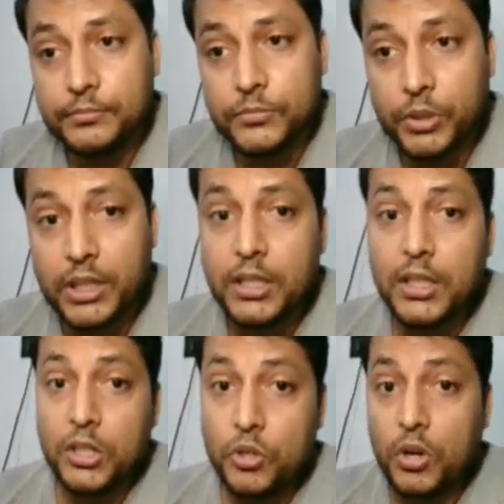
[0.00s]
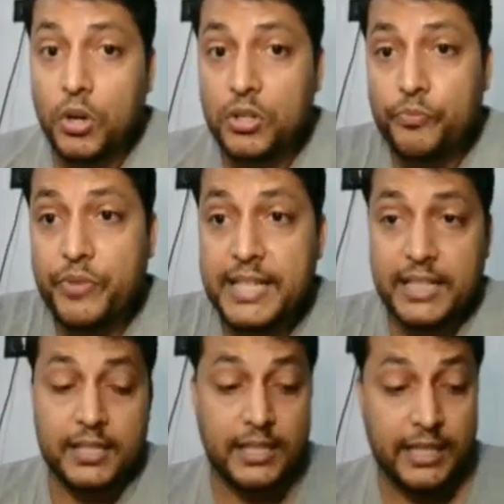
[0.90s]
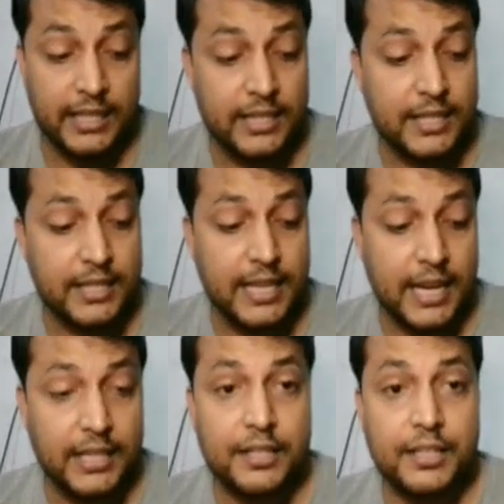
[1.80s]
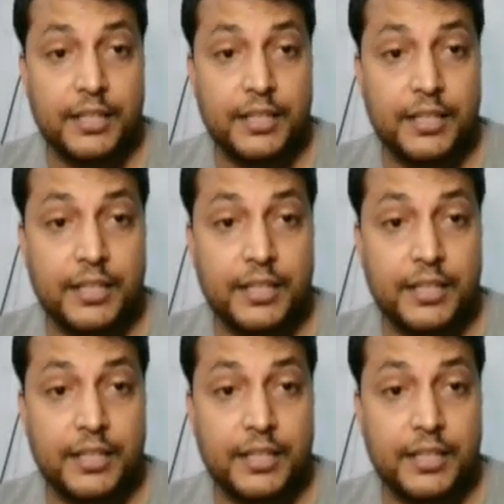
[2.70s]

Okay, not when it is inside the